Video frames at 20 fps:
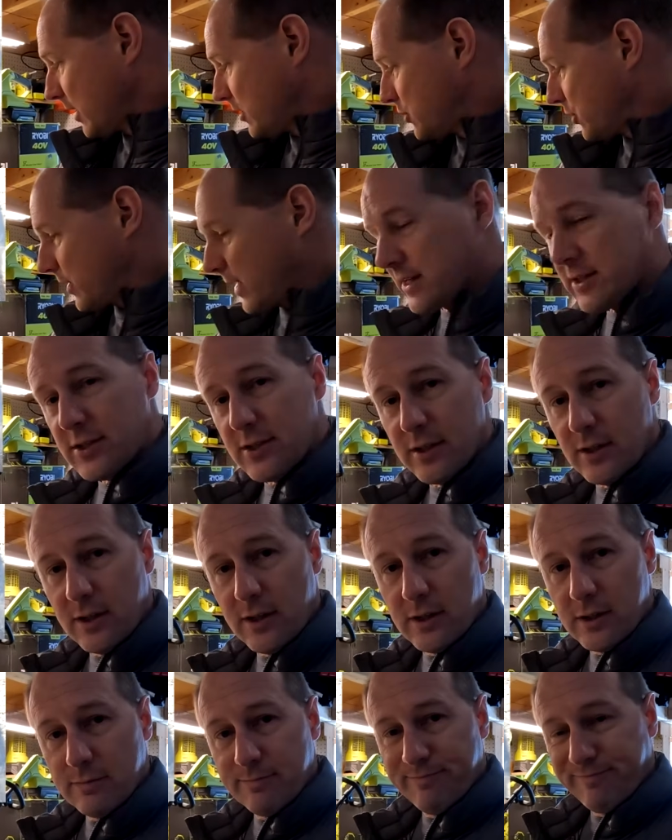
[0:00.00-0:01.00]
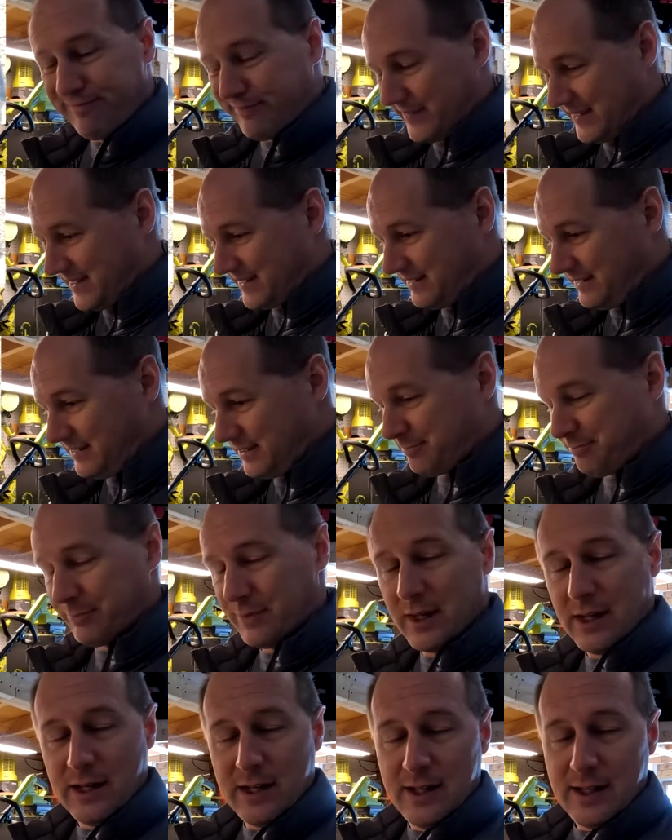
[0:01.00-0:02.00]
So that's a little,
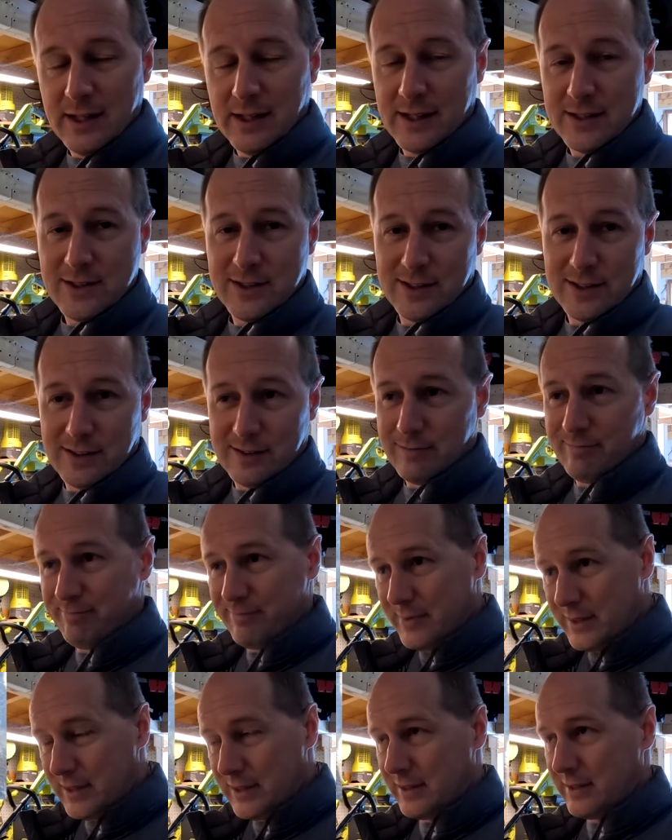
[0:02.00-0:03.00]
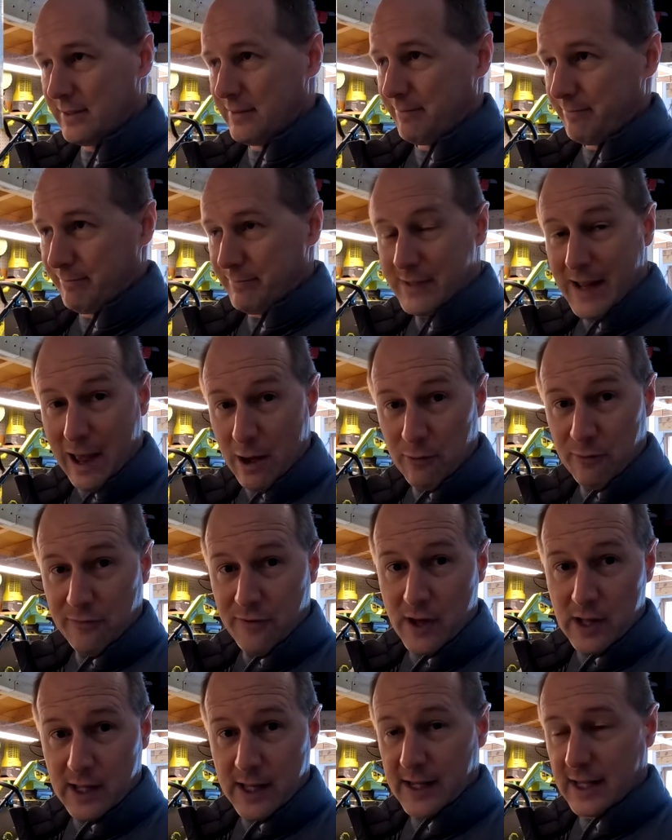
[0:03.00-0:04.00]
that's a little
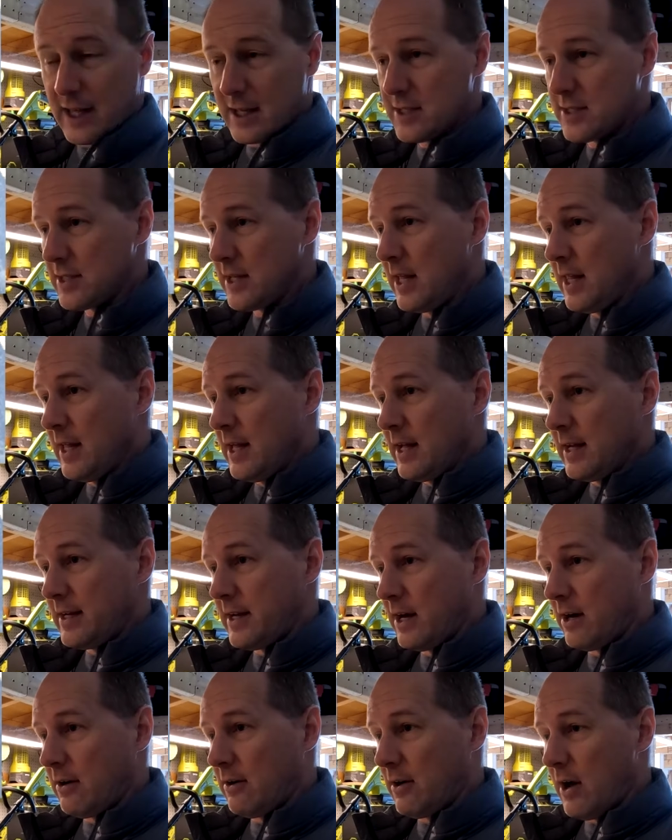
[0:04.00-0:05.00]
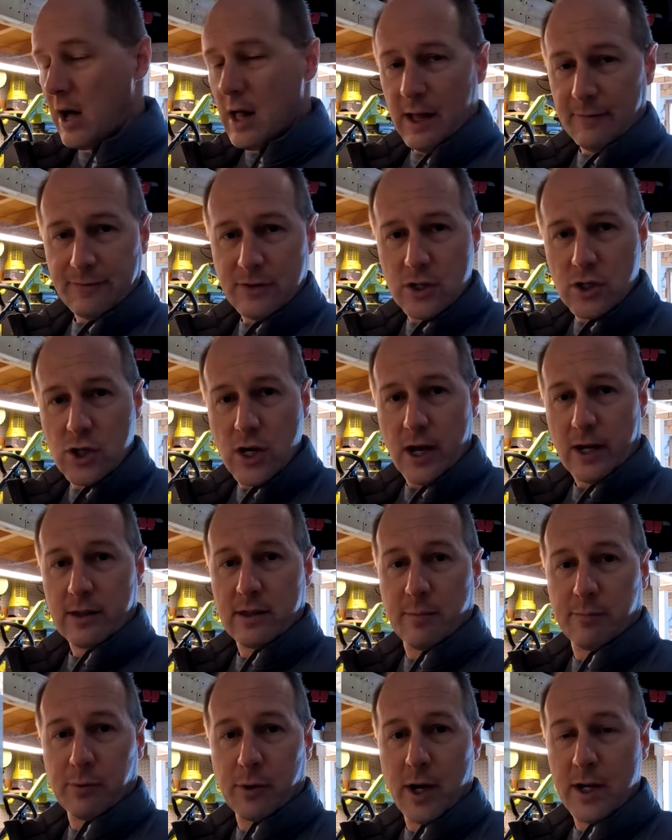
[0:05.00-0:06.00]
downfall, I guess. Now, I'll have to
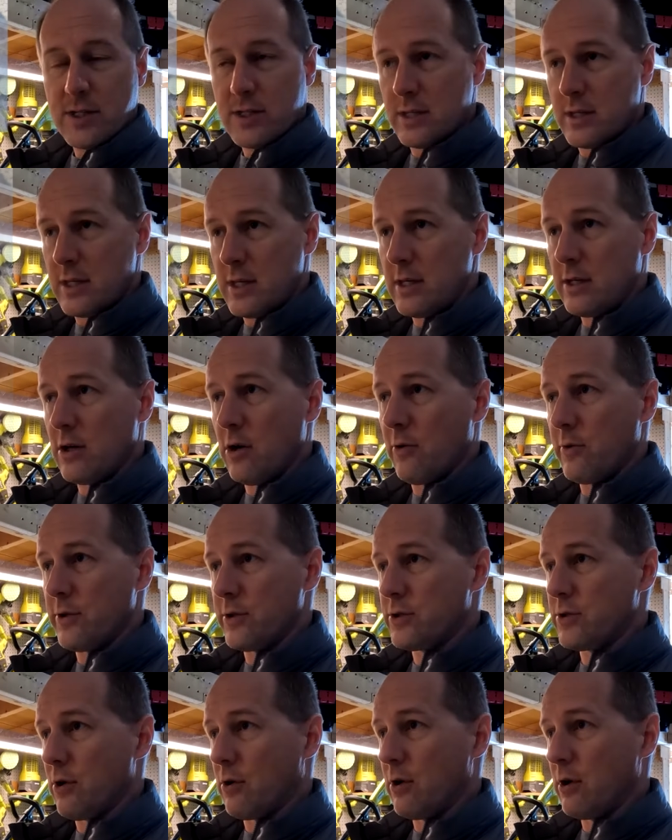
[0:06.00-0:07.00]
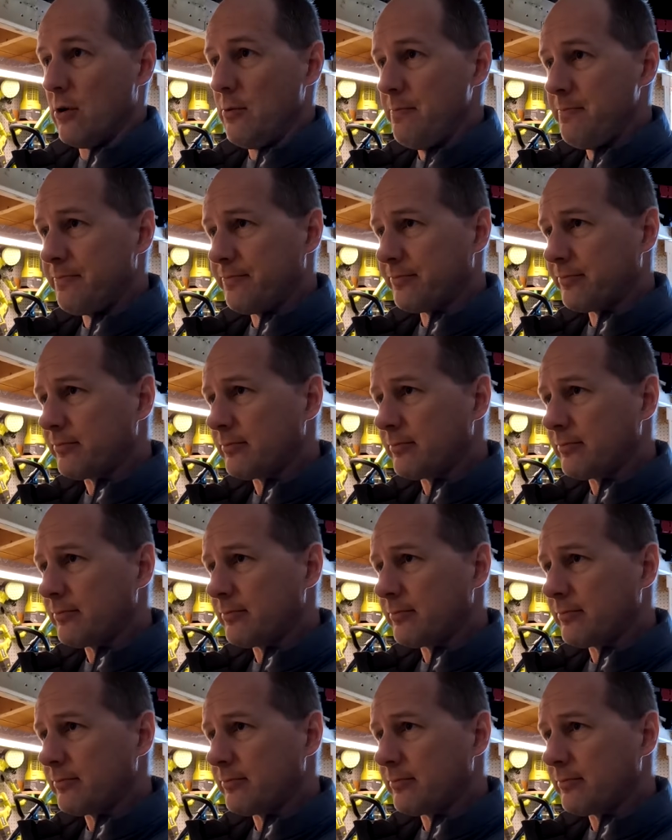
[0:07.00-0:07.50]
check the price of the Ego and the Toro.